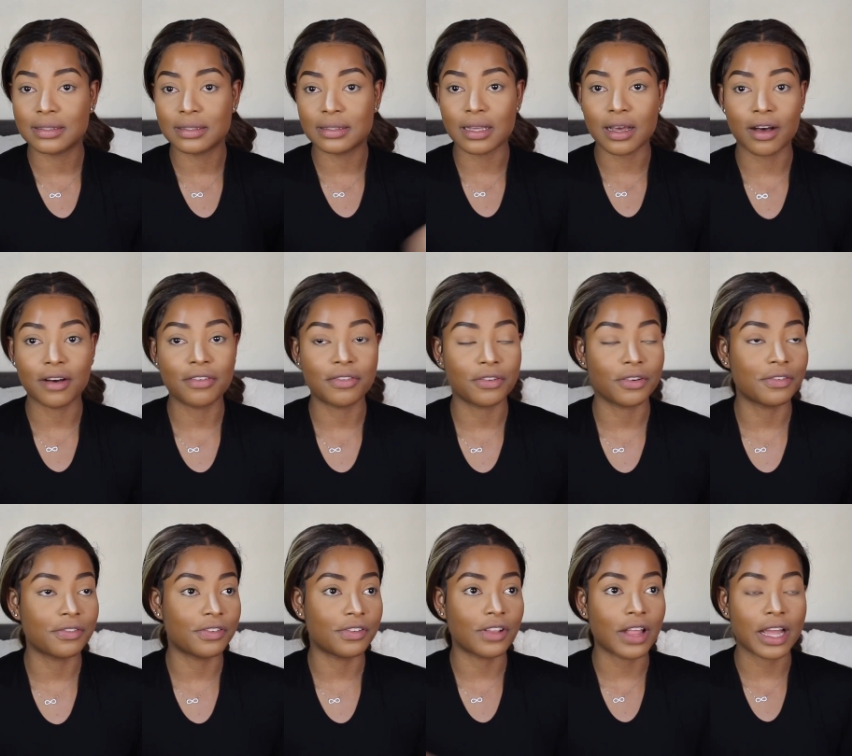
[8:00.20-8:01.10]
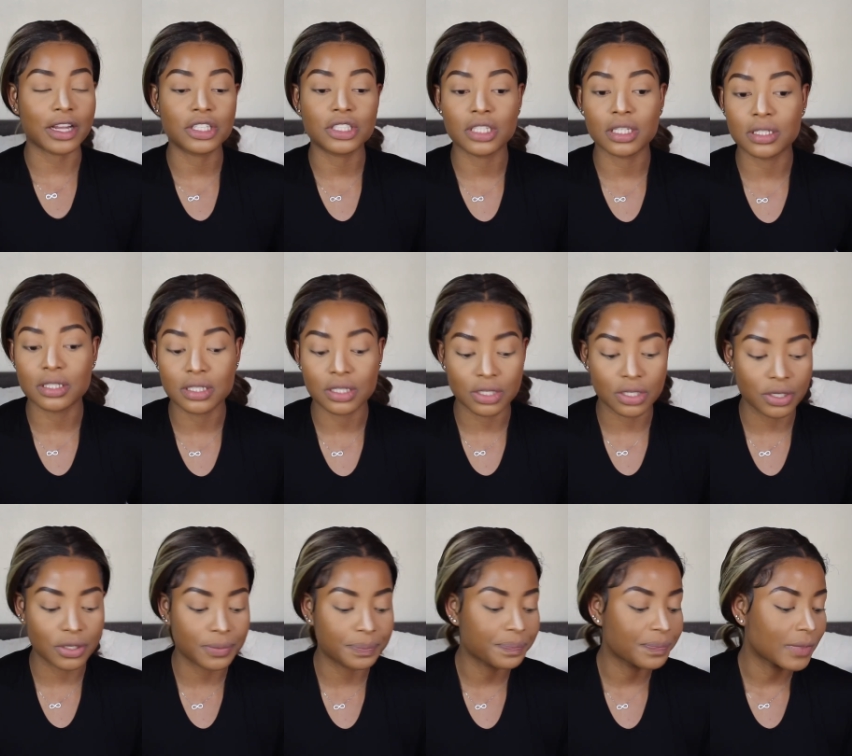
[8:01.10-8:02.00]
self-reflection to
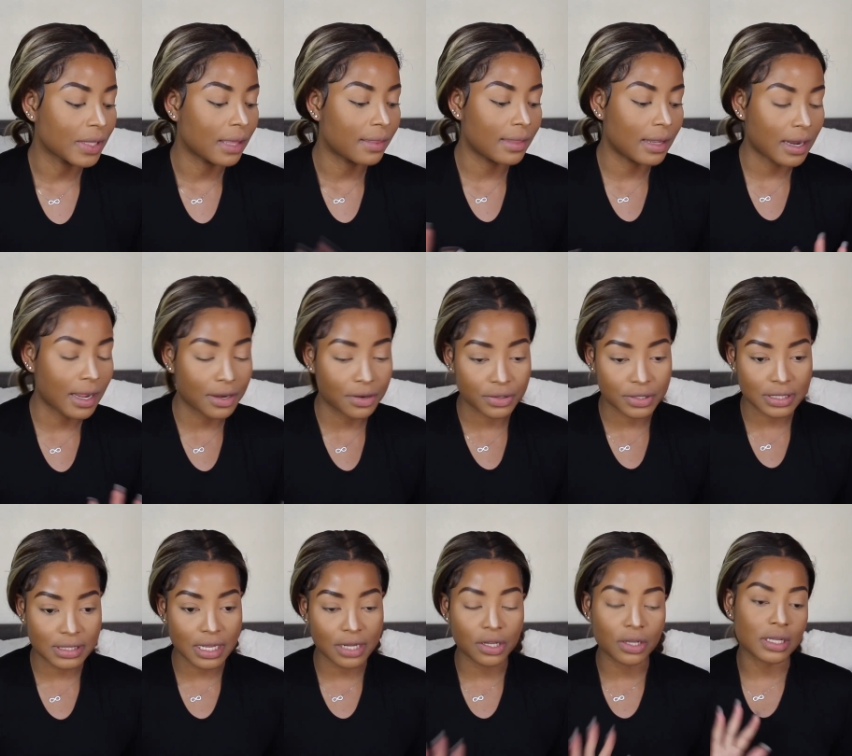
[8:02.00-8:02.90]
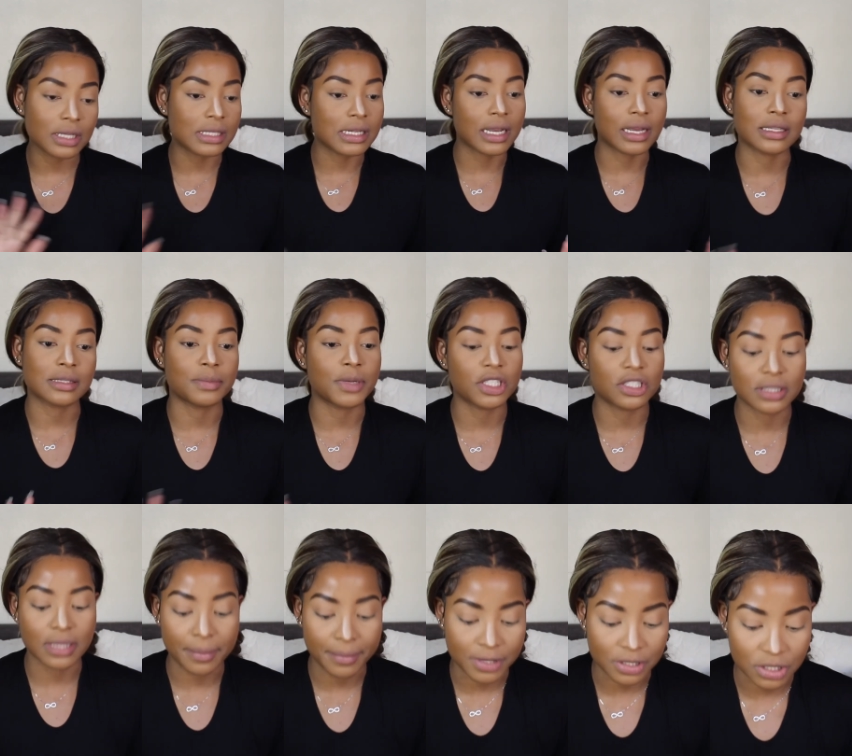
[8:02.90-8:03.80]
do then I understand you can take as
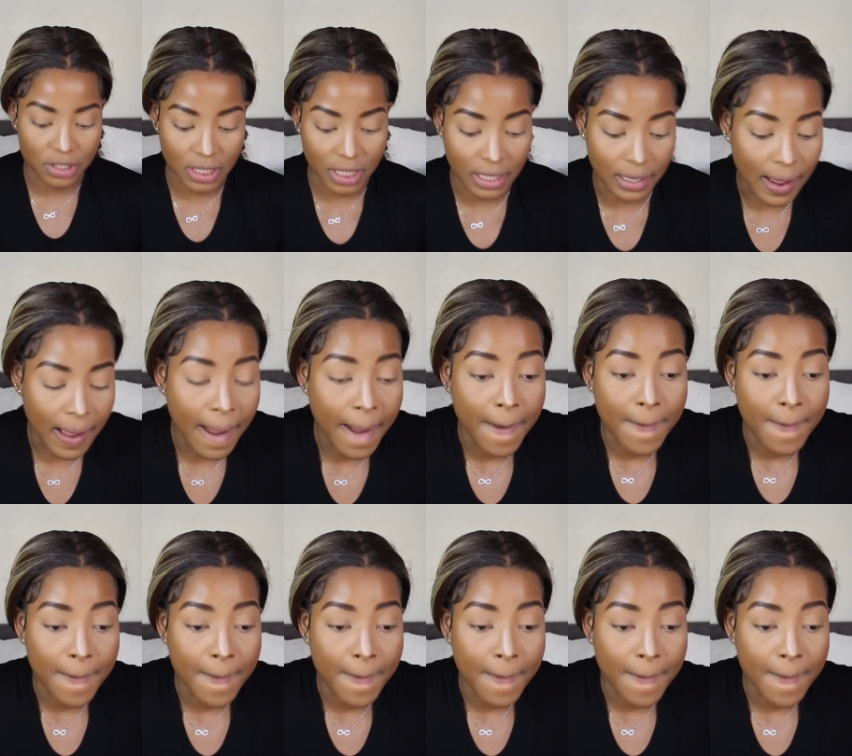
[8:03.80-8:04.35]
much time as you need